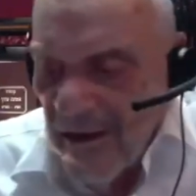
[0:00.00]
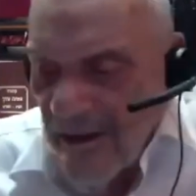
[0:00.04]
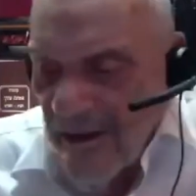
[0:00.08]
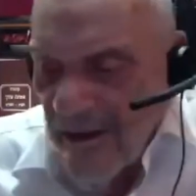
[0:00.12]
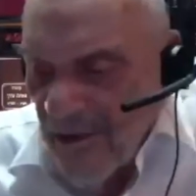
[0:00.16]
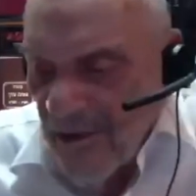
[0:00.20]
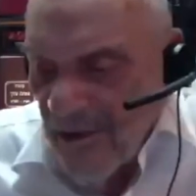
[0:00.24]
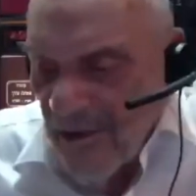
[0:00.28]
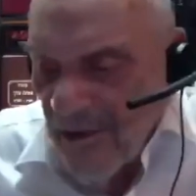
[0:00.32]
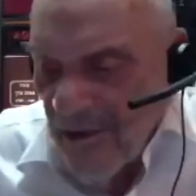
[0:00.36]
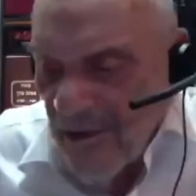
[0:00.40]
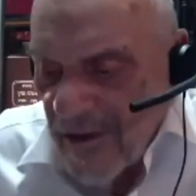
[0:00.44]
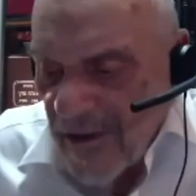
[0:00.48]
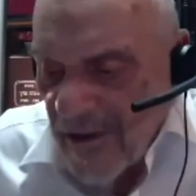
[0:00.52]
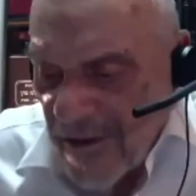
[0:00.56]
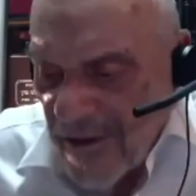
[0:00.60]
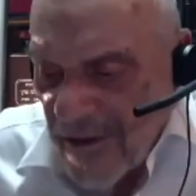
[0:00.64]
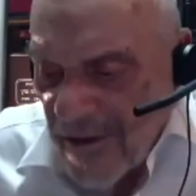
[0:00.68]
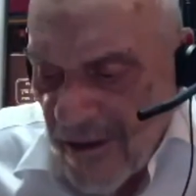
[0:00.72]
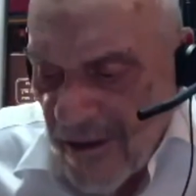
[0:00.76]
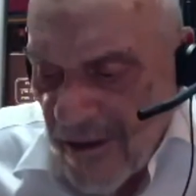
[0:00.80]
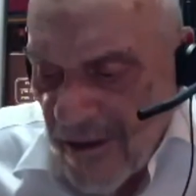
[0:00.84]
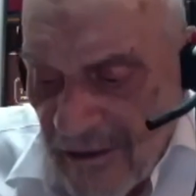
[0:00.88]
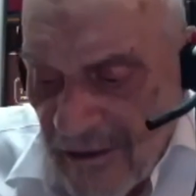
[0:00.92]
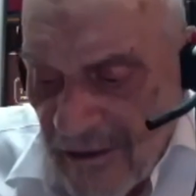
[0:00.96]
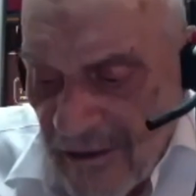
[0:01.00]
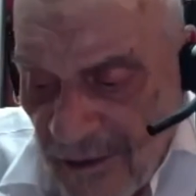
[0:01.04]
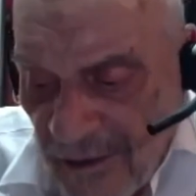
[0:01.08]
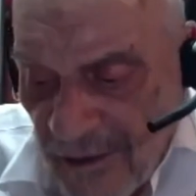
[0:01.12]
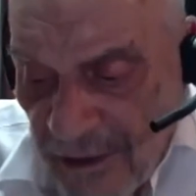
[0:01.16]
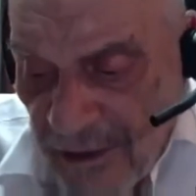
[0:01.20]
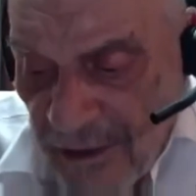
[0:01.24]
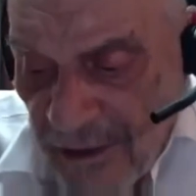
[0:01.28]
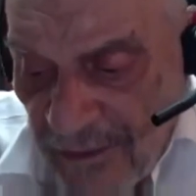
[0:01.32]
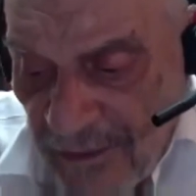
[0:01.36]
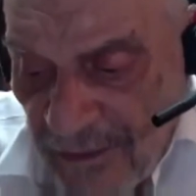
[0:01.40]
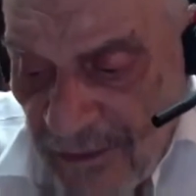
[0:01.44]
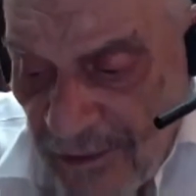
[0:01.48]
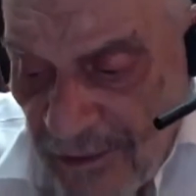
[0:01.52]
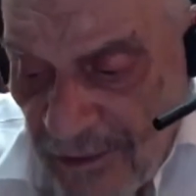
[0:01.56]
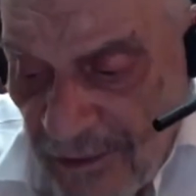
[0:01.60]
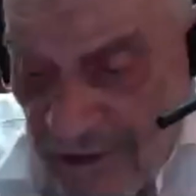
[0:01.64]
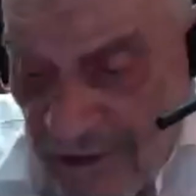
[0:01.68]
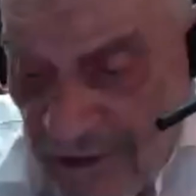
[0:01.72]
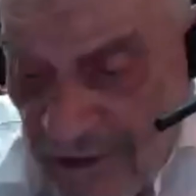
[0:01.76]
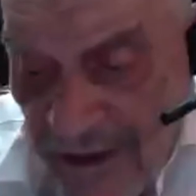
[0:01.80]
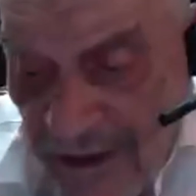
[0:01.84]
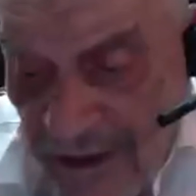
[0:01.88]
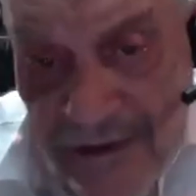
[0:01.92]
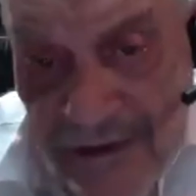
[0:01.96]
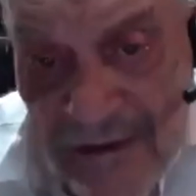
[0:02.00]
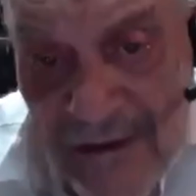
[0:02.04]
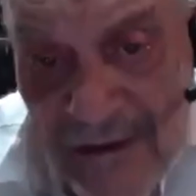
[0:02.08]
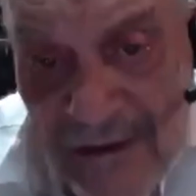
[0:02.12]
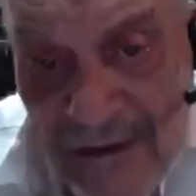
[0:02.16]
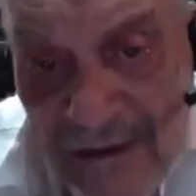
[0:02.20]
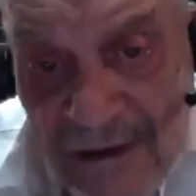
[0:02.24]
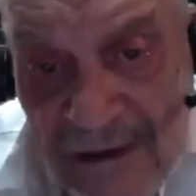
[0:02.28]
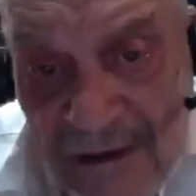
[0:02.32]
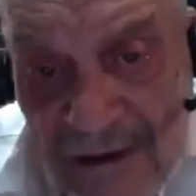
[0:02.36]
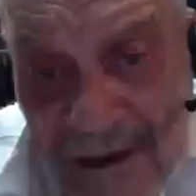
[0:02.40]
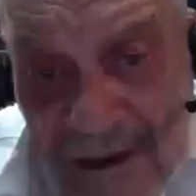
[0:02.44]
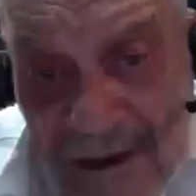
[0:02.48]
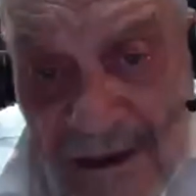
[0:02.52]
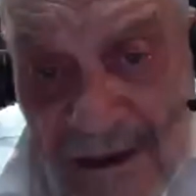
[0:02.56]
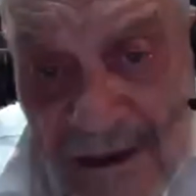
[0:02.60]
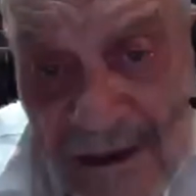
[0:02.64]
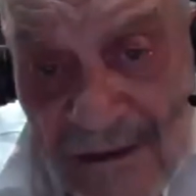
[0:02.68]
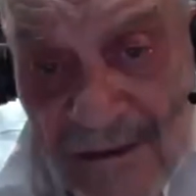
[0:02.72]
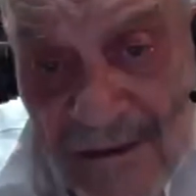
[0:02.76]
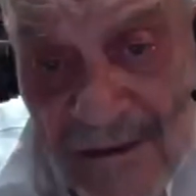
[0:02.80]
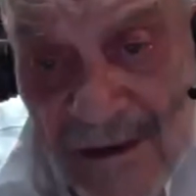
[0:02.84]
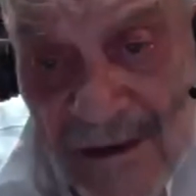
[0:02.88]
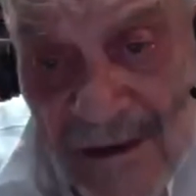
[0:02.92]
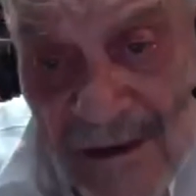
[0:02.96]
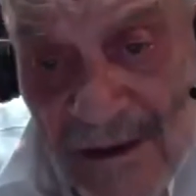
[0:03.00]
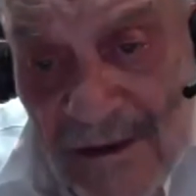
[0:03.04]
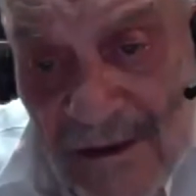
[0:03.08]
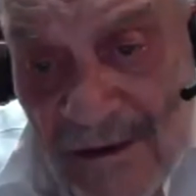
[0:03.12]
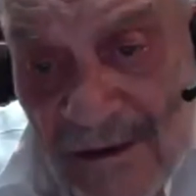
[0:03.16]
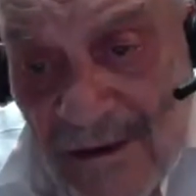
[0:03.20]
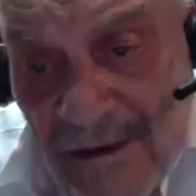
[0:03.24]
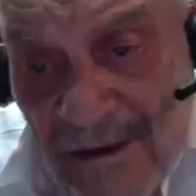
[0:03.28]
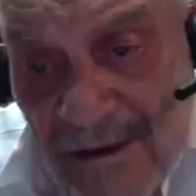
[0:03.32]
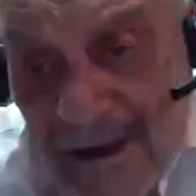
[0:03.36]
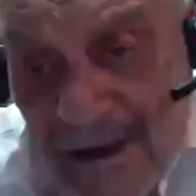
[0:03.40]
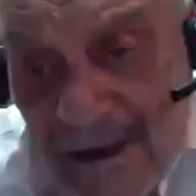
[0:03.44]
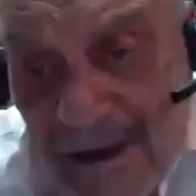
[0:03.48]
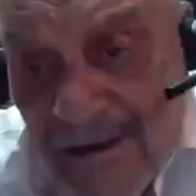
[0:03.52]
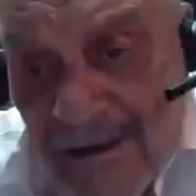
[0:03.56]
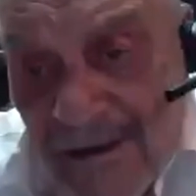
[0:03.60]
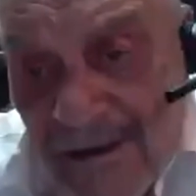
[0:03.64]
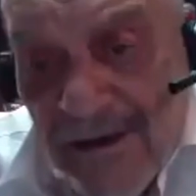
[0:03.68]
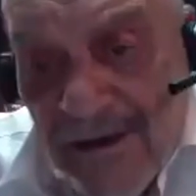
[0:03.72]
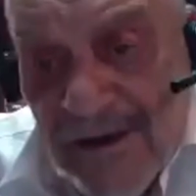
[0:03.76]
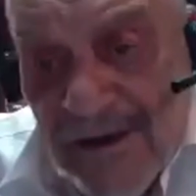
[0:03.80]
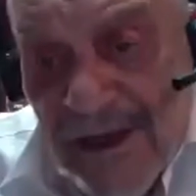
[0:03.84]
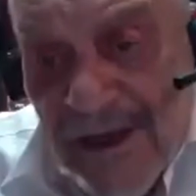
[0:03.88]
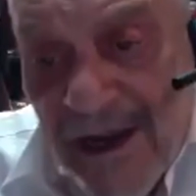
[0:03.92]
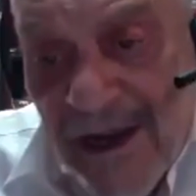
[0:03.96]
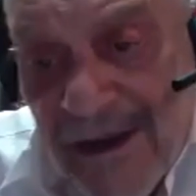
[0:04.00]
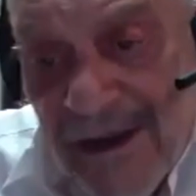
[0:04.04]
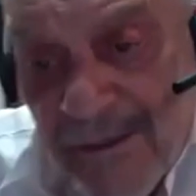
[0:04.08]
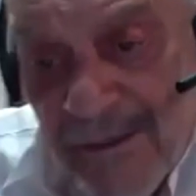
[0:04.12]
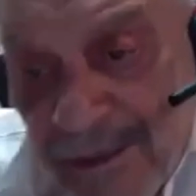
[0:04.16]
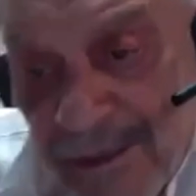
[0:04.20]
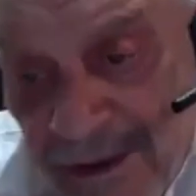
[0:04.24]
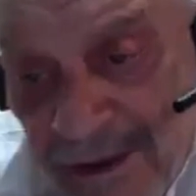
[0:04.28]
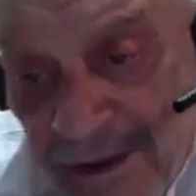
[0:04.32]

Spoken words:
today it's 24/7. How can you stop? How